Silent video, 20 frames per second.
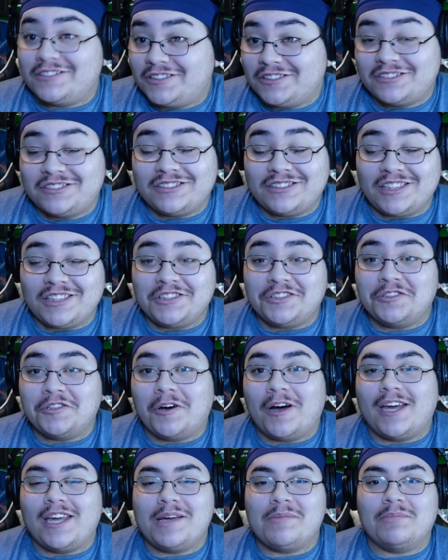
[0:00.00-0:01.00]
Just to let you
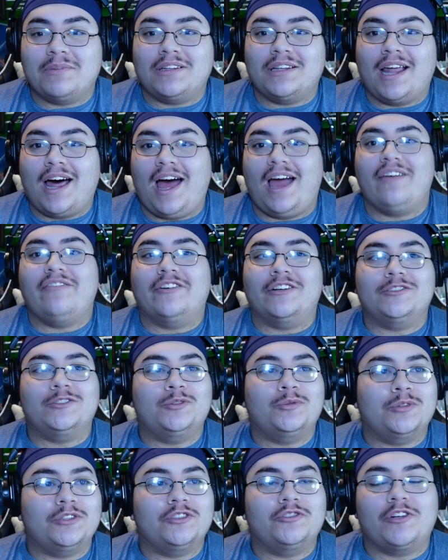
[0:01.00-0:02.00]
know, I am live on
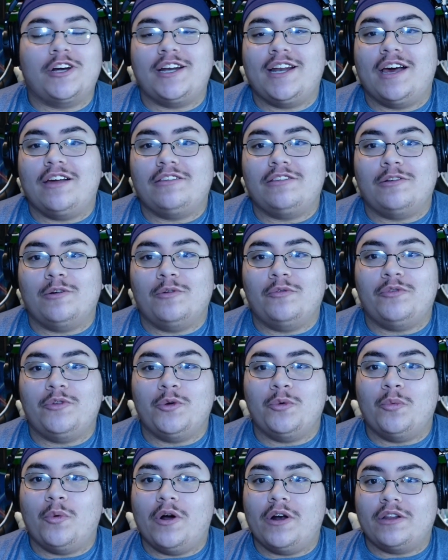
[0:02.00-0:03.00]
Twitch right now, so
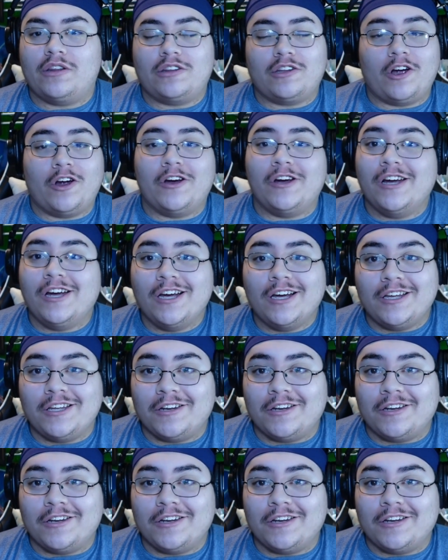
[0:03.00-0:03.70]
if you want to start,